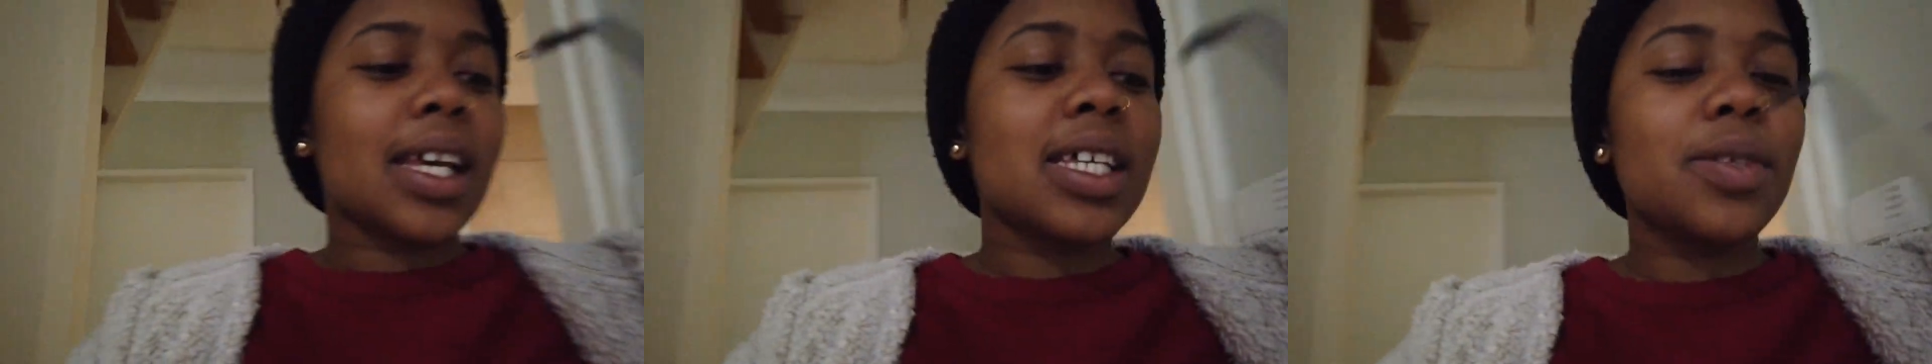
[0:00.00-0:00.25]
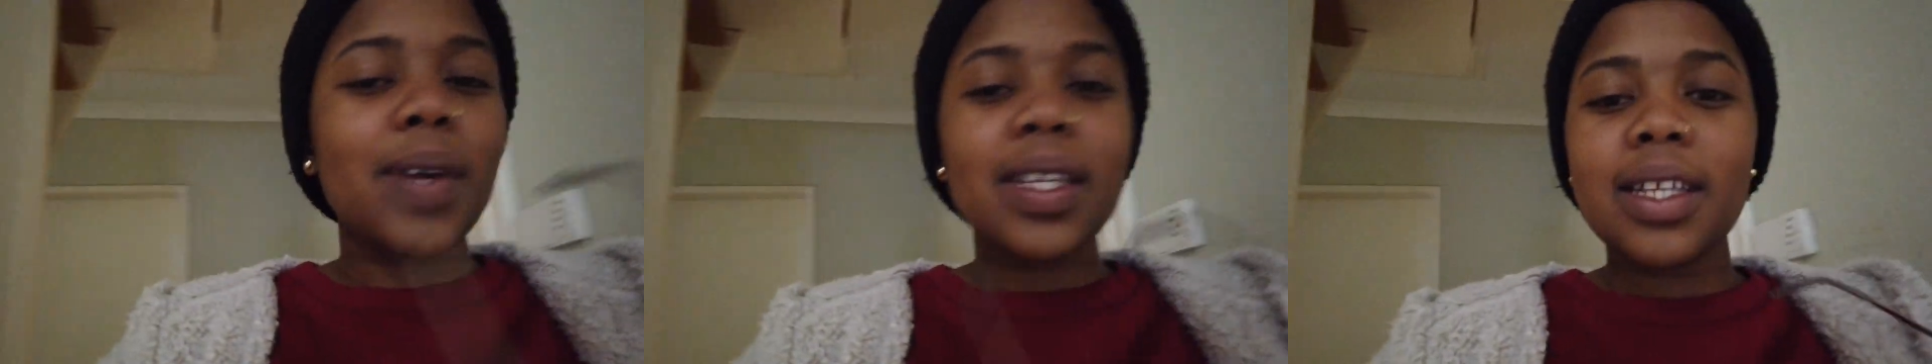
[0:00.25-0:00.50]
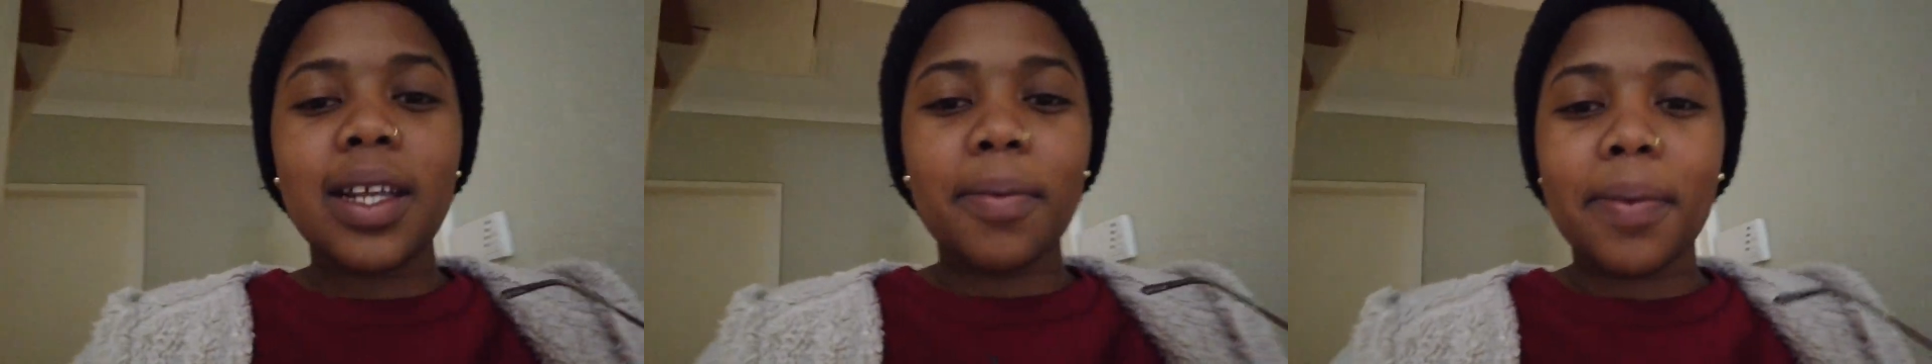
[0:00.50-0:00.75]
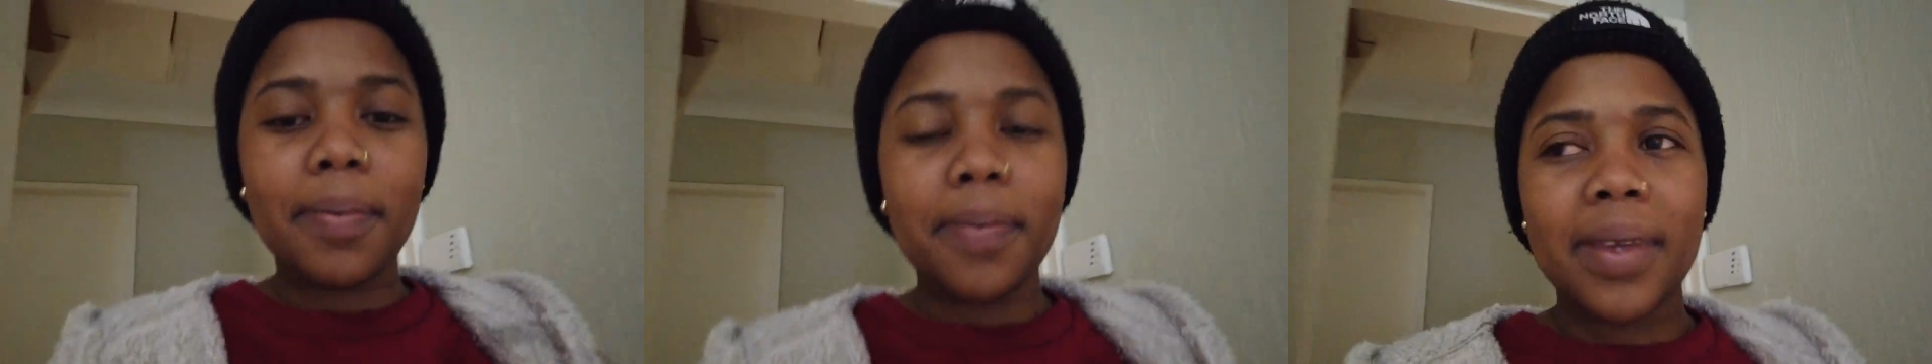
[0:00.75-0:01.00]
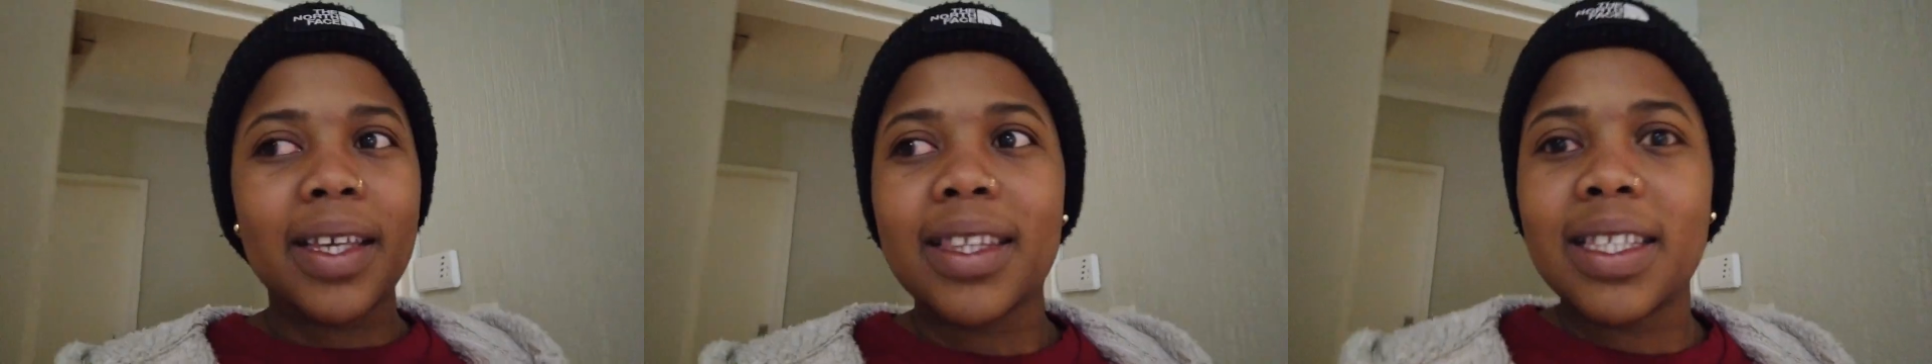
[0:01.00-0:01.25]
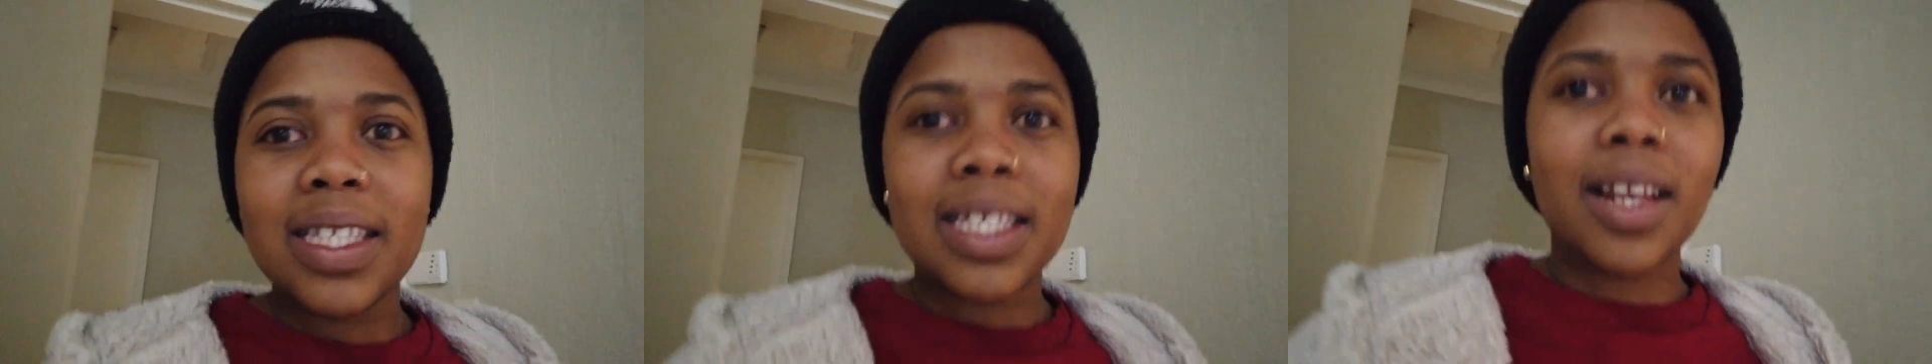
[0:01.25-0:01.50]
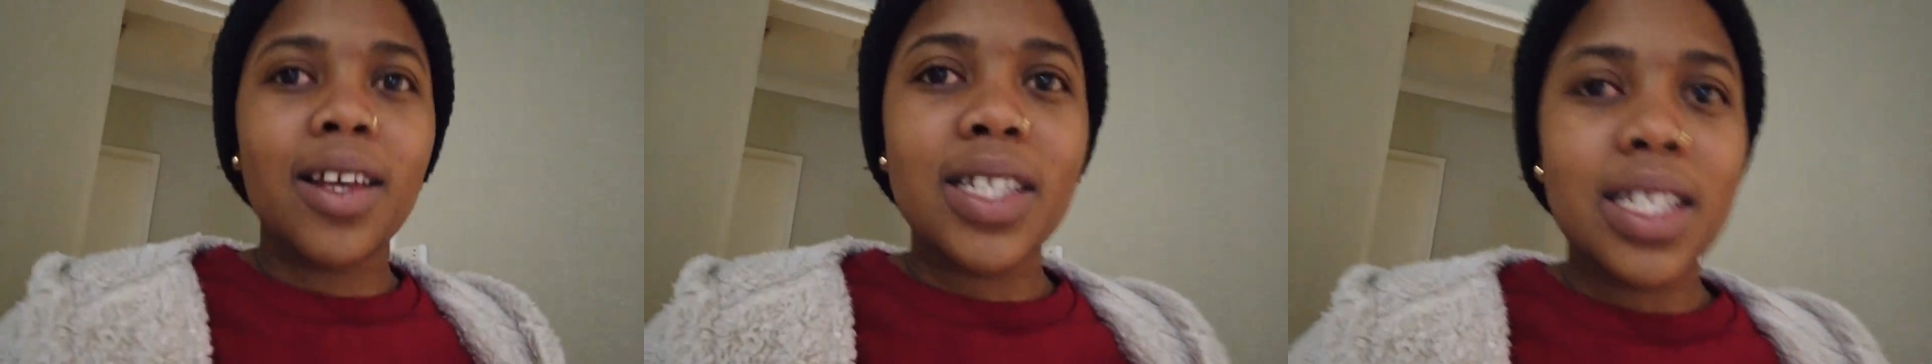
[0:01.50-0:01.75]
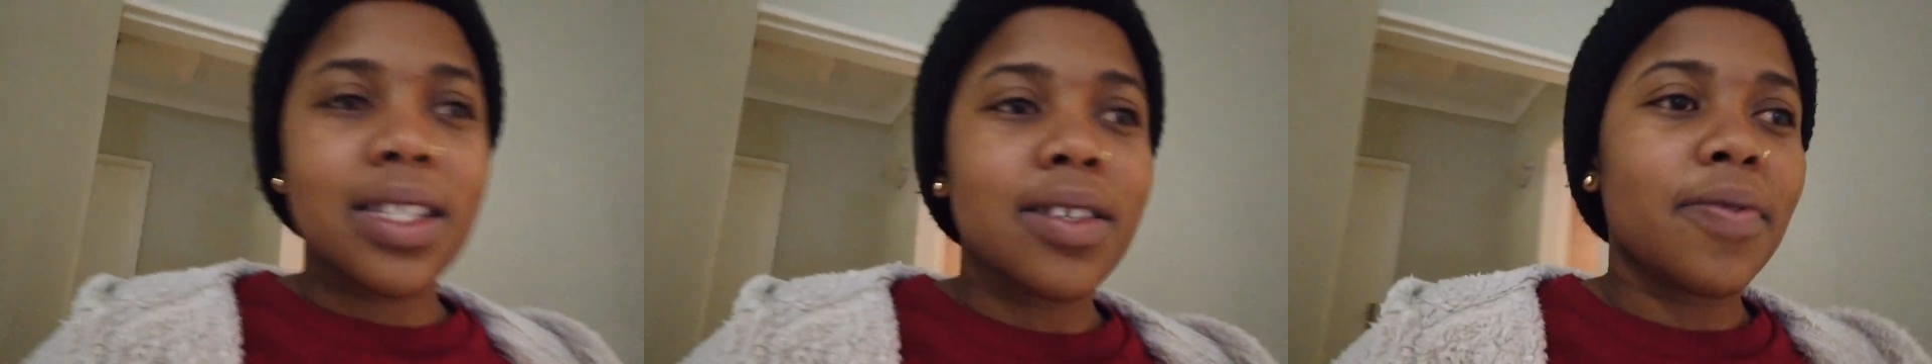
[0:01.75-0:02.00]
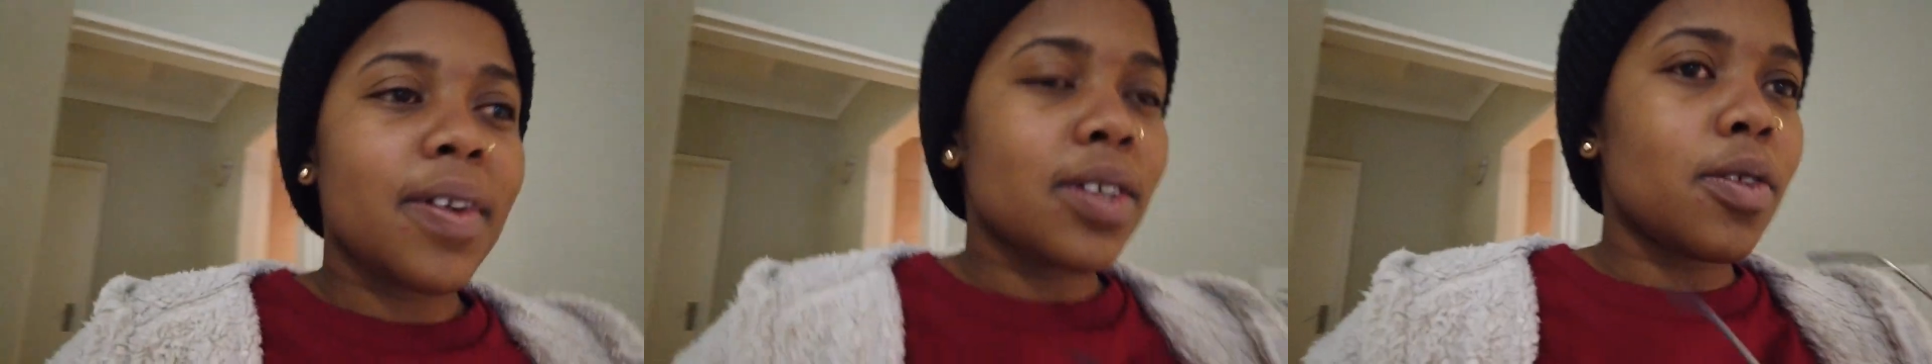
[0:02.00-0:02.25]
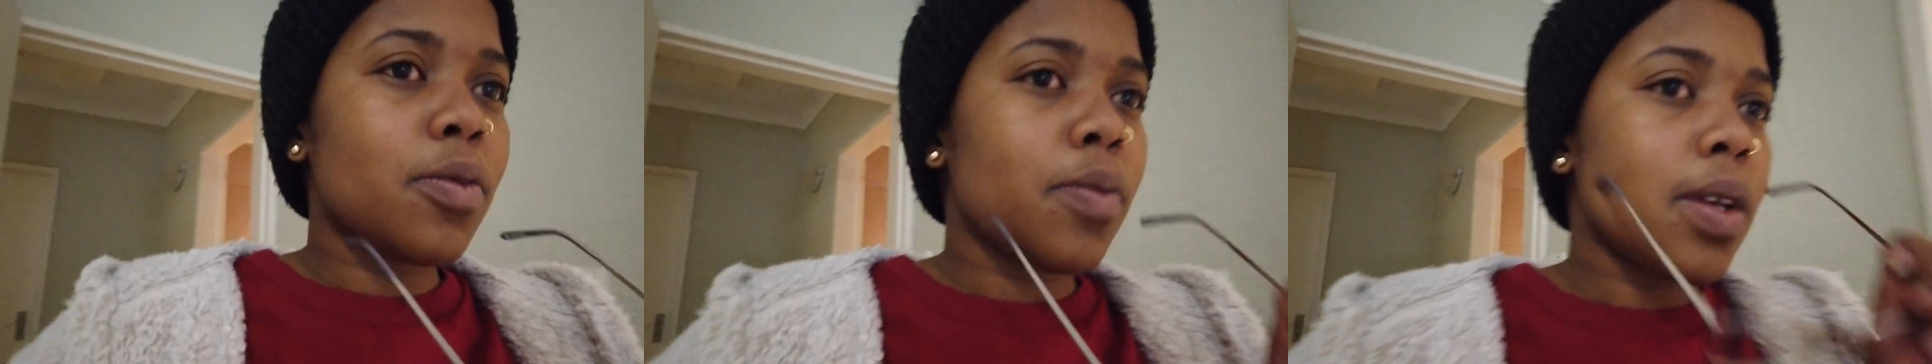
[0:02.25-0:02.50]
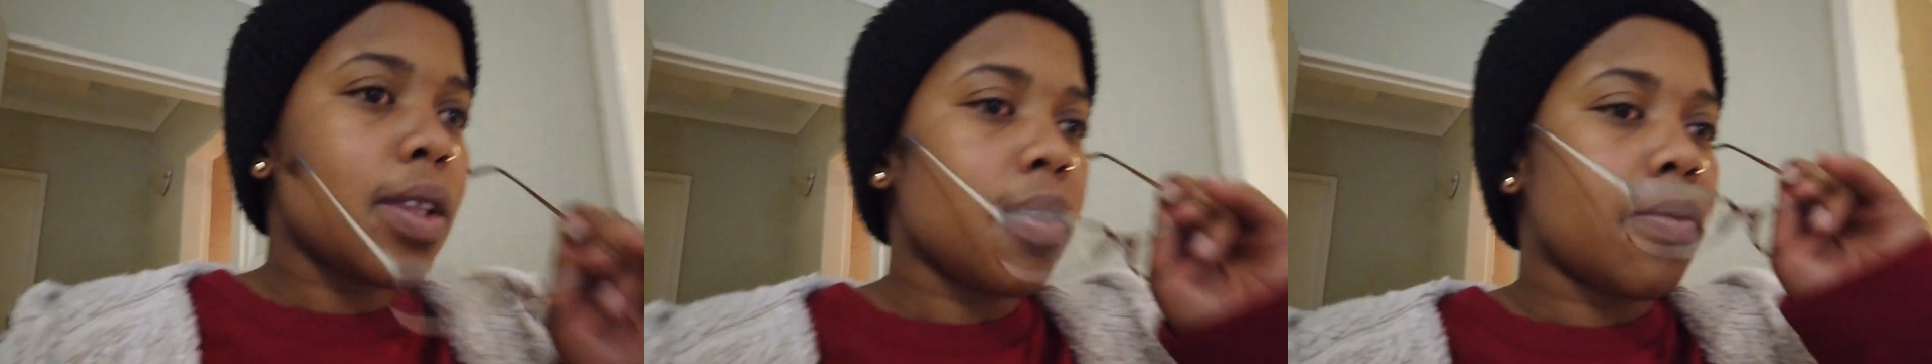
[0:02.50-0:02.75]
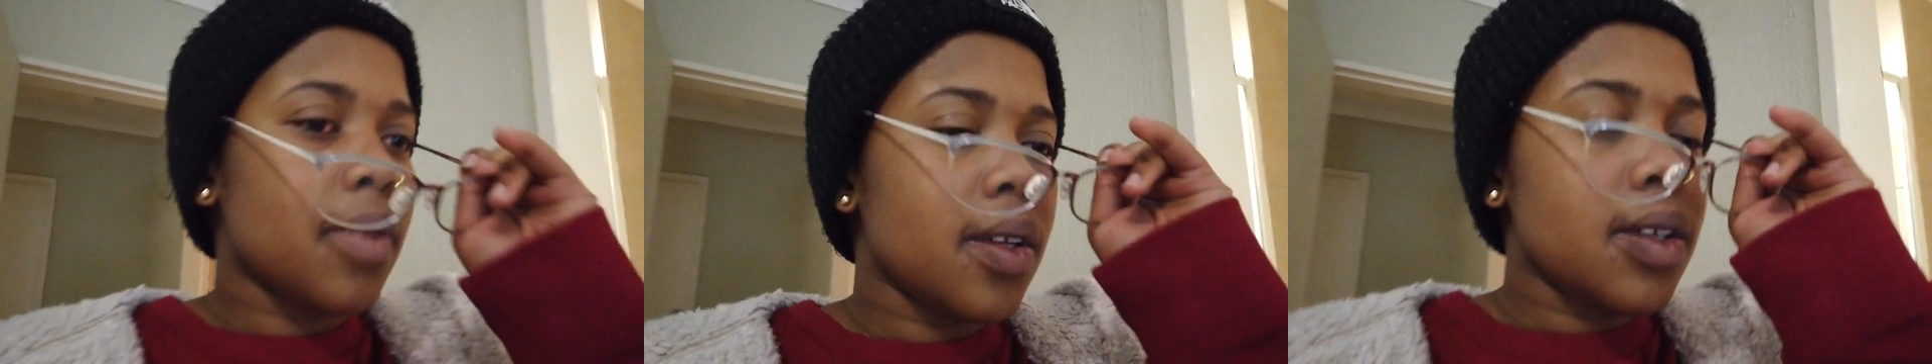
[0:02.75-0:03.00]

Guys, why did I get these glasses if I don't wear them?